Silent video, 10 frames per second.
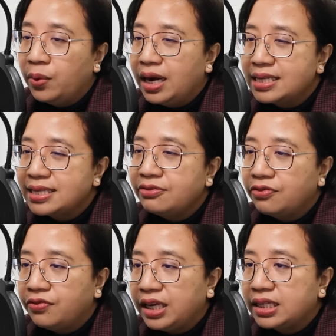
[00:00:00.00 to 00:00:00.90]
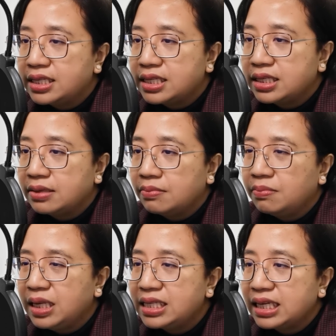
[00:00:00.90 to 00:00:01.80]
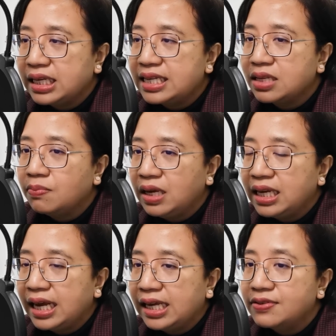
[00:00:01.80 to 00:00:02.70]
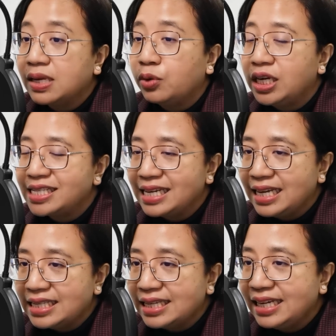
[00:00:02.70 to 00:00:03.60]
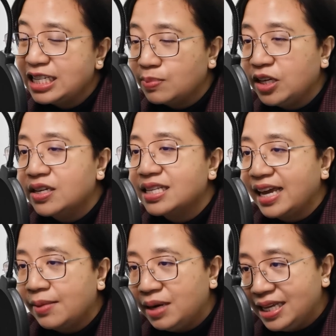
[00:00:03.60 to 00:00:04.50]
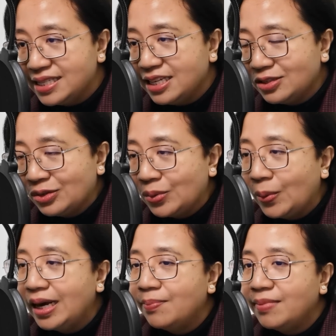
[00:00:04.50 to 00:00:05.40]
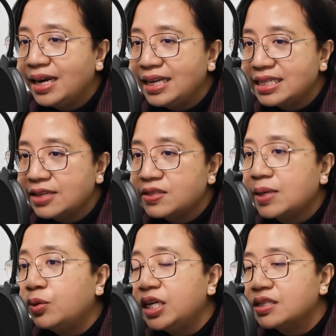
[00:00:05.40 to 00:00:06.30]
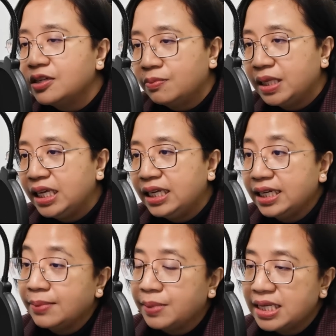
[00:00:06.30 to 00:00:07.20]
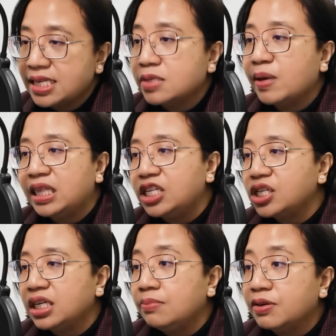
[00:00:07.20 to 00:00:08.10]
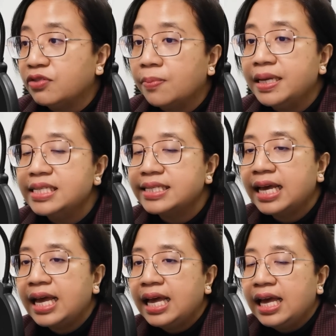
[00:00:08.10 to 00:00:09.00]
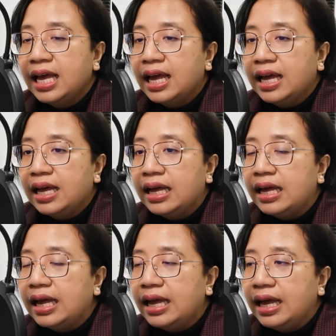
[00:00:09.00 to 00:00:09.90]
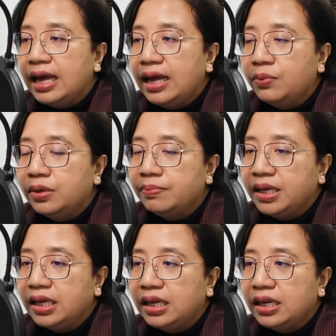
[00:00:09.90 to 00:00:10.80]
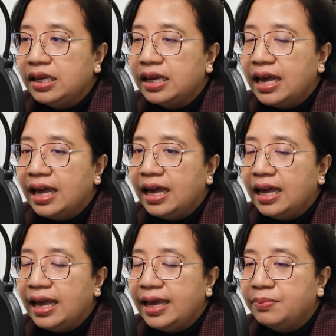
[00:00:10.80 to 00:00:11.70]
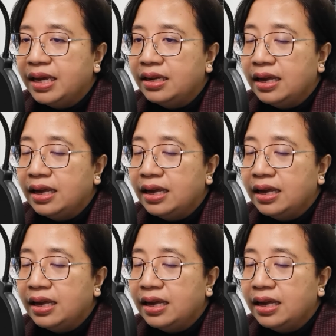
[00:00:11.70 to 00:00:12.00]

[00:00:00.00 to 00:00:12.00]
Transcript: When I say fits, means it doesn't mean that if someone is lazy, it is because I am lazy too. What I meant is if someone is not meeting the company's expectation in performance, I will be I am